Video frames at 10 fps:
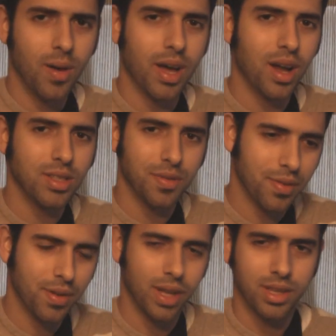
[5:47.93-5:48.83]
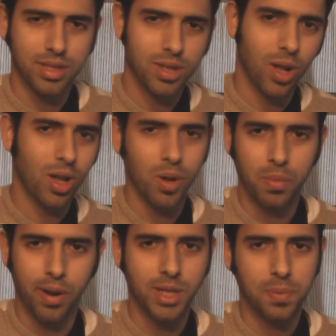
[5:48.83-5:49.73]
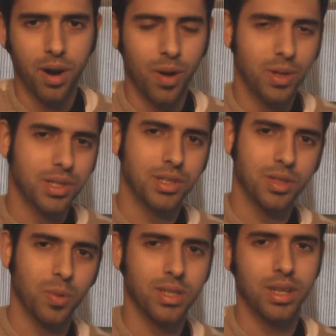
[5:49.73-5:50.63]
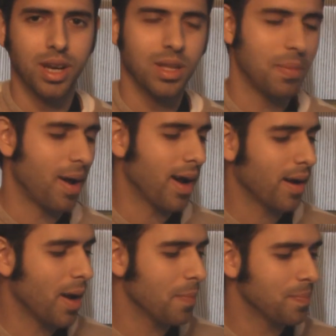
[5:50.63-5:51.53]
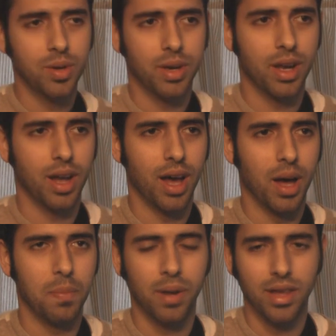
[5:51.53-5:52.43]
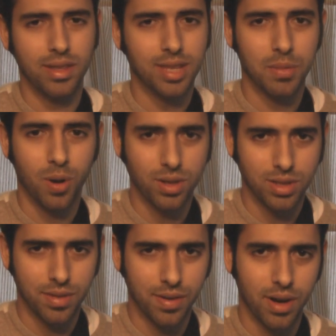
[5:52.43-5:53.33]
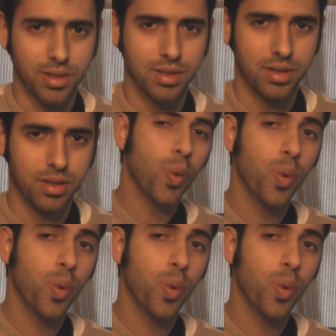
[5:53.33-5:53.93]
Oh yeah, and also for like the solo bridge part, which is just whistling in the background, you can play the same chords as the verse.